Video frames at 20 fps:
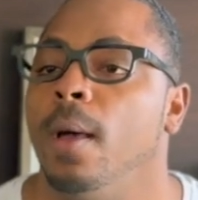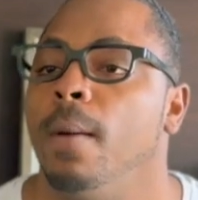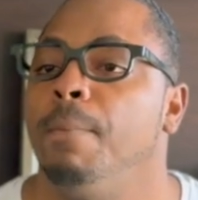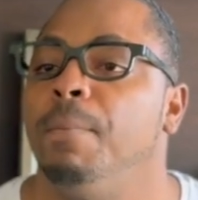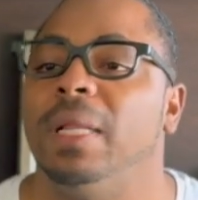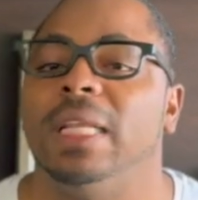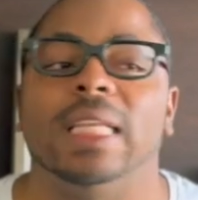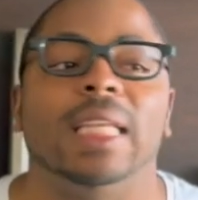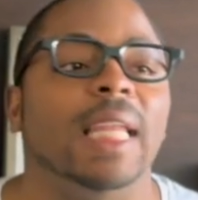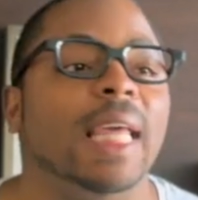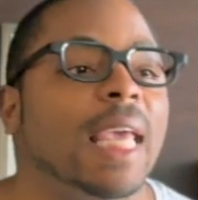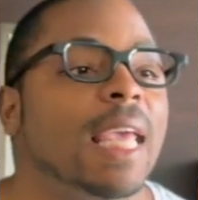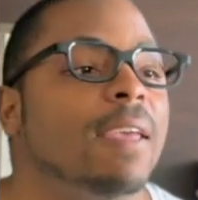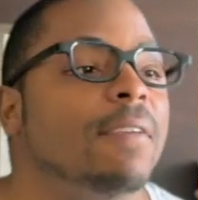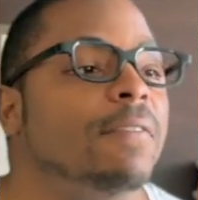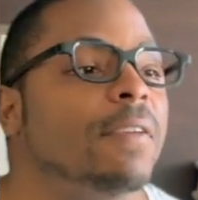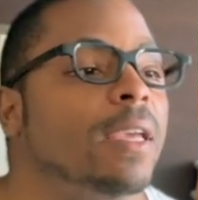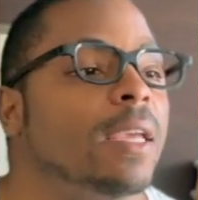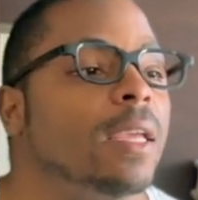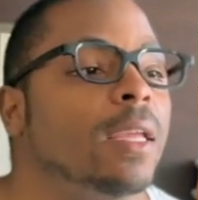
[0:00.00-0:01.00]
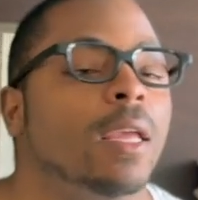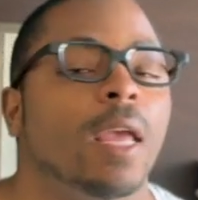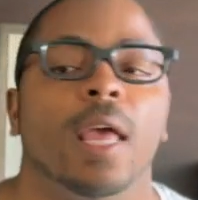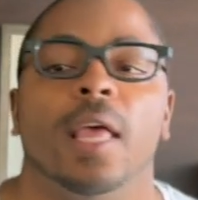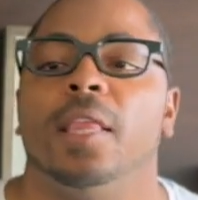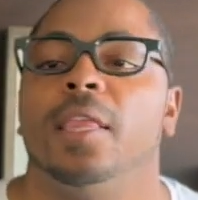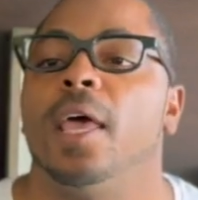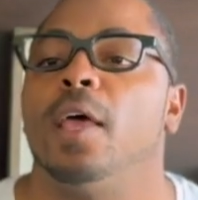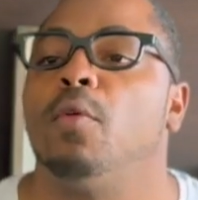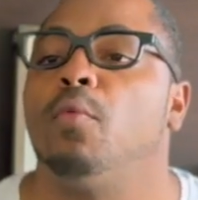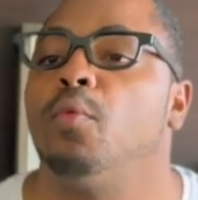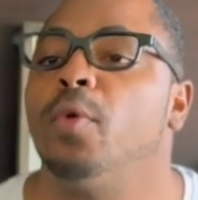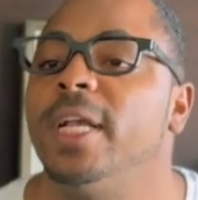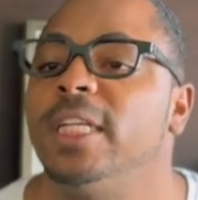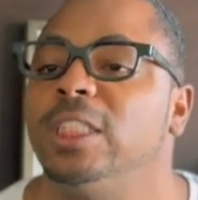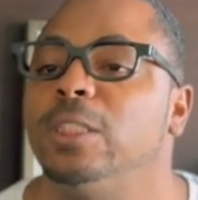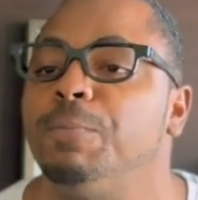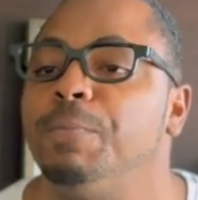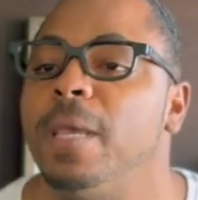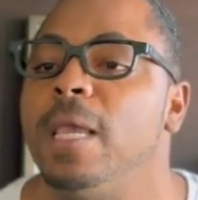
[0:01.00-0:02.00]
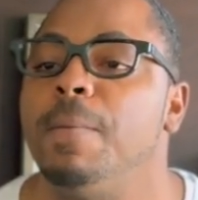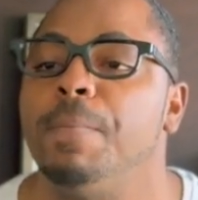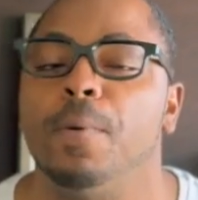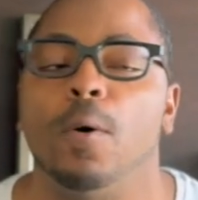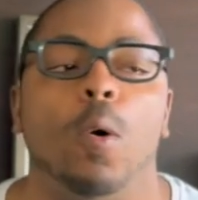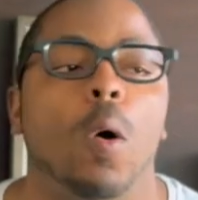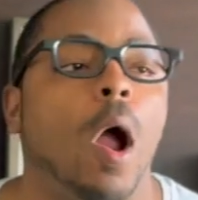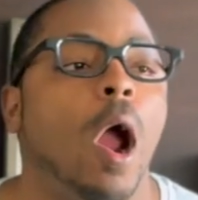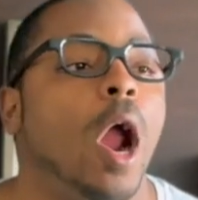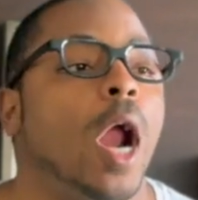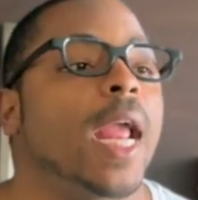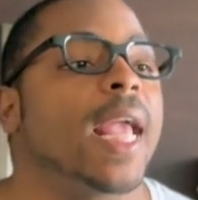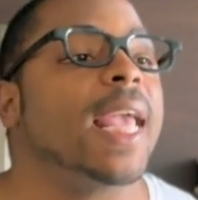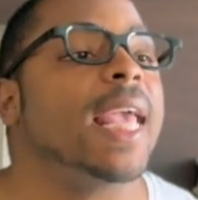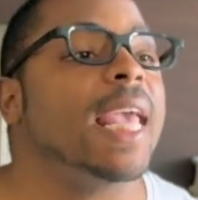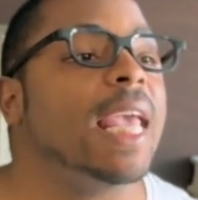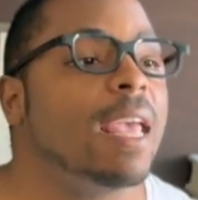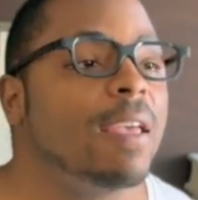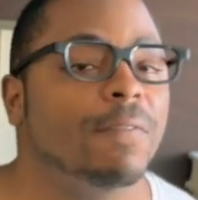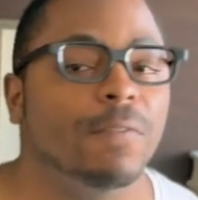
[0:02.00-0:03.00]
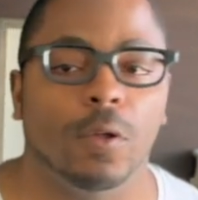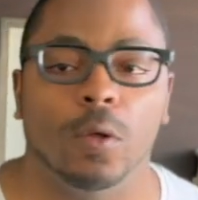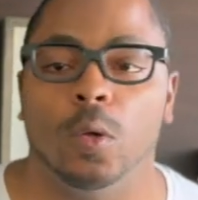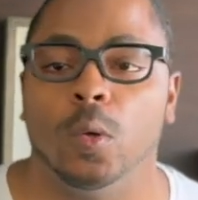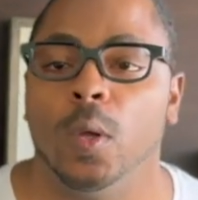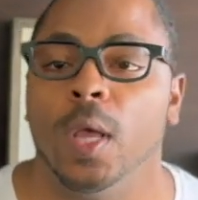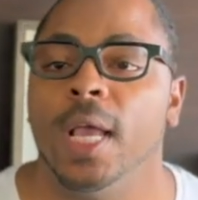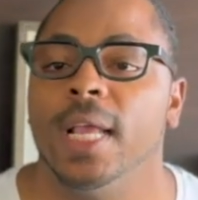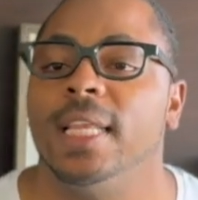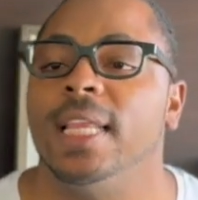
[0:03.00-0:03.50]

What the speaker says: believing that rich people are evil,